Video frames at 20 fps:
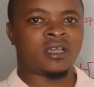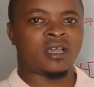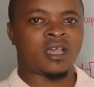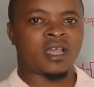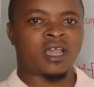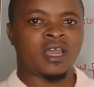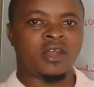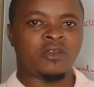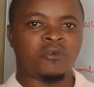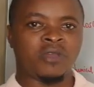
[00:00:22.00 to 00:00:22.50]

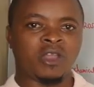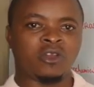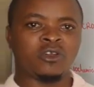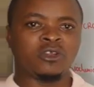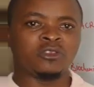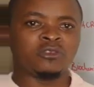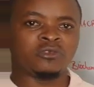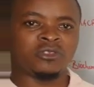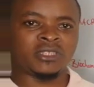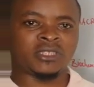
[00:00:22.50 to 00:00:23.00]
and we are
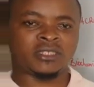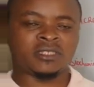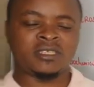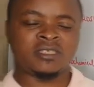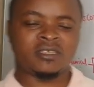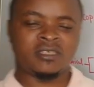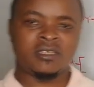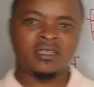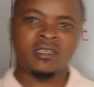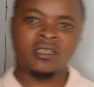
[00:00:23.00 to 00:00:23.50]
going to
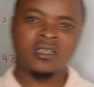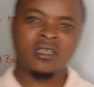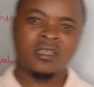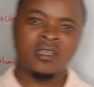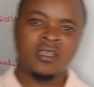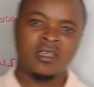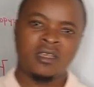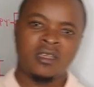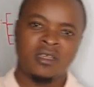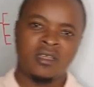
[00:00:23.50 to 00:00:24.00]
see
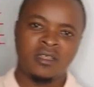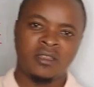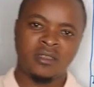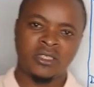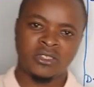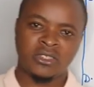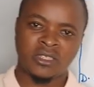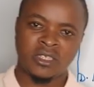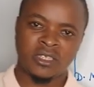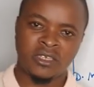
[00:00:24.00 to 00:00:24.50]

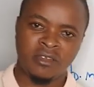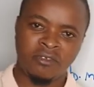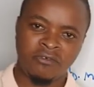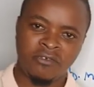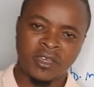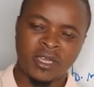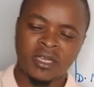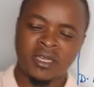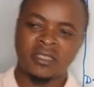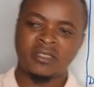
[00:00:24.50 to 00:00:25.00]
the
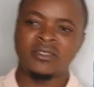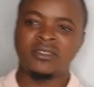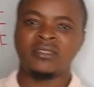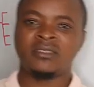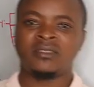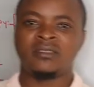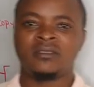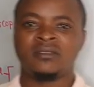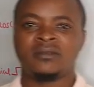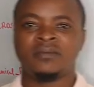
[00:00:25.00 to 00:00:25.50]

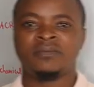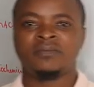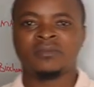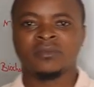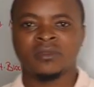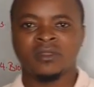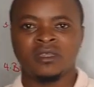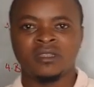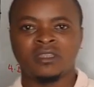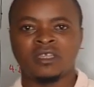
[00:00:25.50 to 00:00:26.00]
significance,
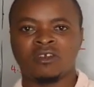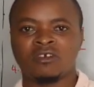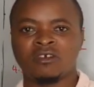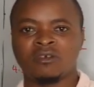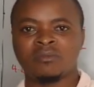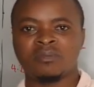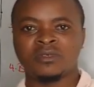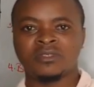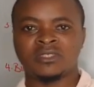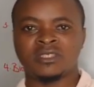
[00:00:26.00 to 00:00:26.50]
the
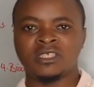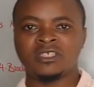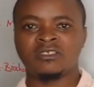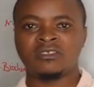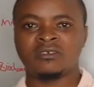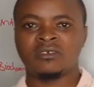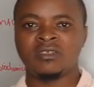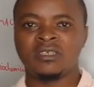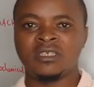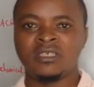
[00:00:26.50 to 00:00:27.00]

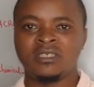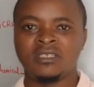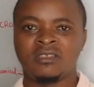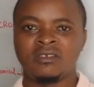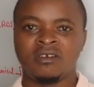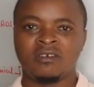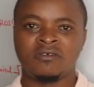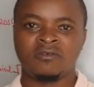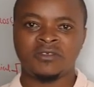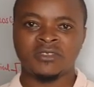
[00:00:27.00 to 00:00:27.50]
composition
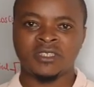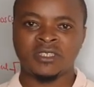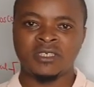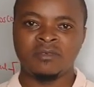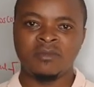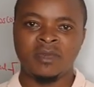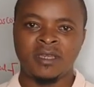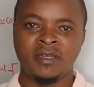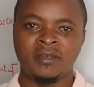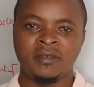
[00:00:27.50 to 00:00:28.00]
of
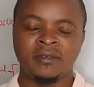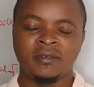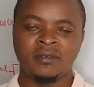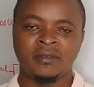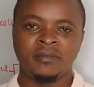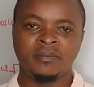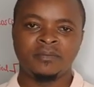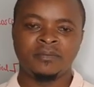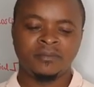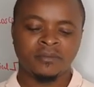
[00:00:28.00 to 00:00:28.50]
semen.
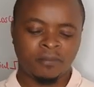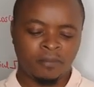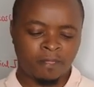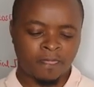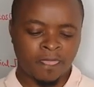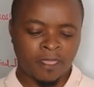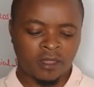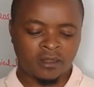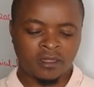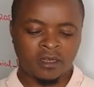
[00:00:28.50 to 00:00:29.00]

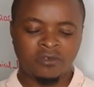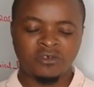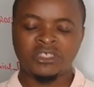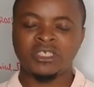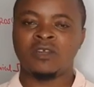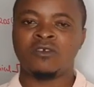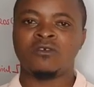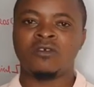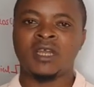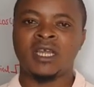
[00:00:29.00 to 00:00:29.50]
Then we
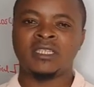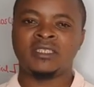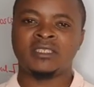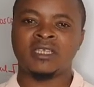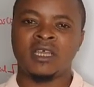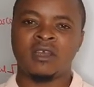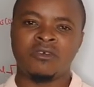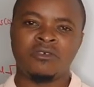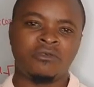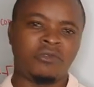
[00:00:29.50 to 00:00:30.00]
shall look at
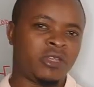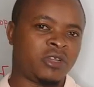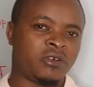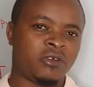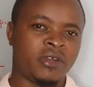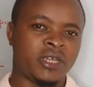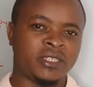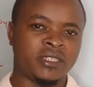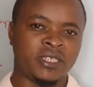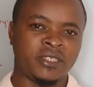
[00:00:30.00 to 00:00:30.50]
how do we
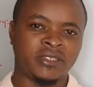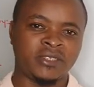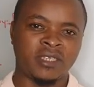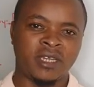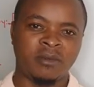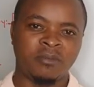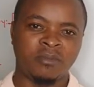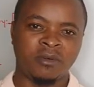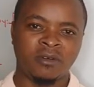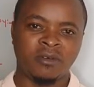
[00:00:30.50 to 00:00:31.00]
collect a
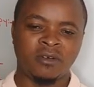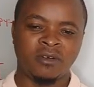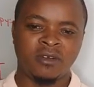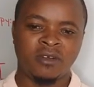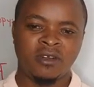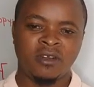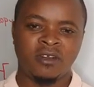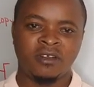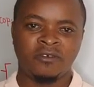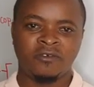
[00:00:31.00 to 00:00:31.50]
sample
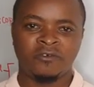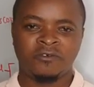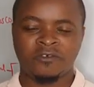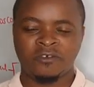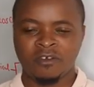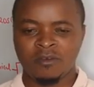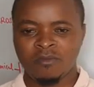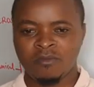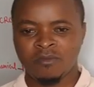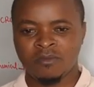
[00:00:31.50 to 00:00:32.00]

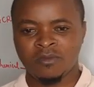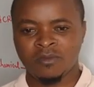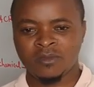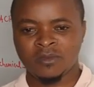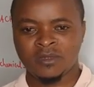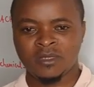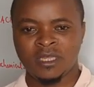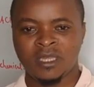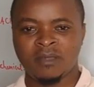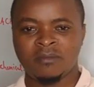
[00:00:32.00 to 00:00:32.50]

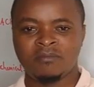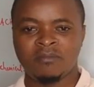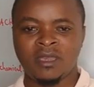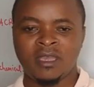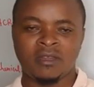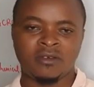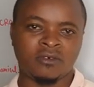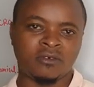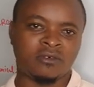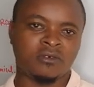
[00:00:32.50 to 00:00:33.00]
from a
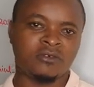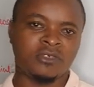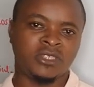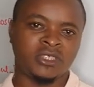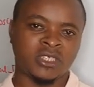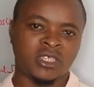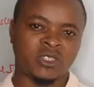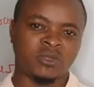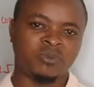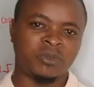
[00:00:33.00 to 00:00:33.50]
male who
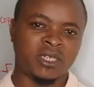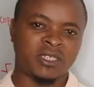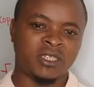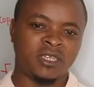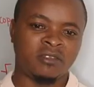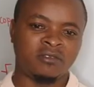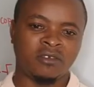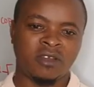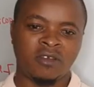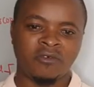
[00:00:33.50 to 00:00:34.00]
is
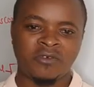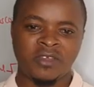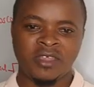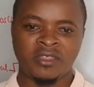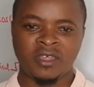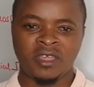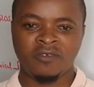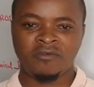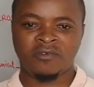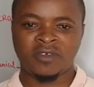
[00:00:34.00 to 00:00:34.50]
suspected to have
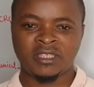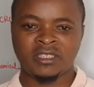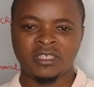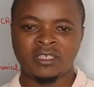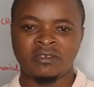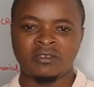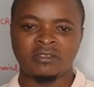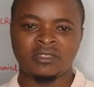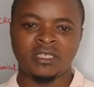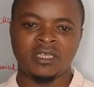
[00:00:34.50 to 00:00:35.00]
either
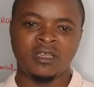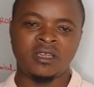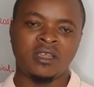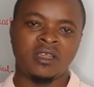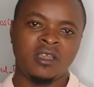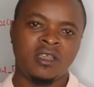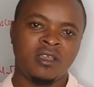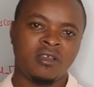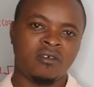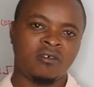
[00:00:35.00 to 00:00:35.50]
infertility
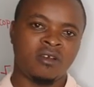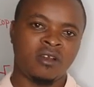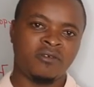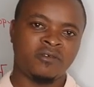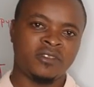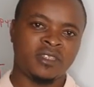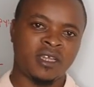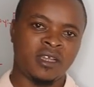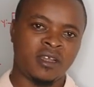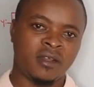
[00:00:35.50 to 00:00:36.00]
or
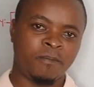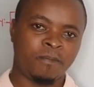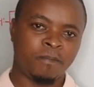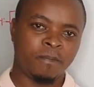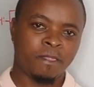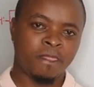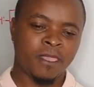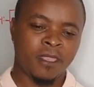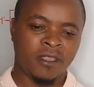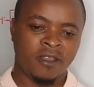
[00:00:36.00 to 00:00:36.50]
after
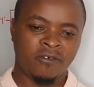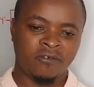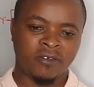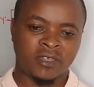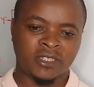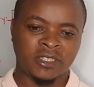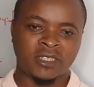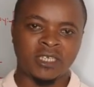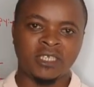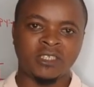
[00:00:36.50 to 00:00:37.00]

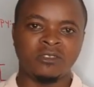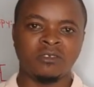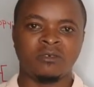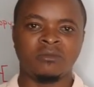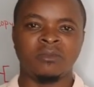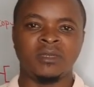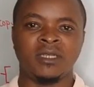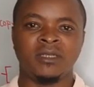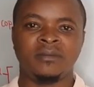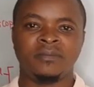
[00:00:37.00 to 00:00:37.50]

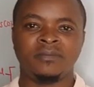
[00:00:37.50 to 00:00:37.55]
vasectomy.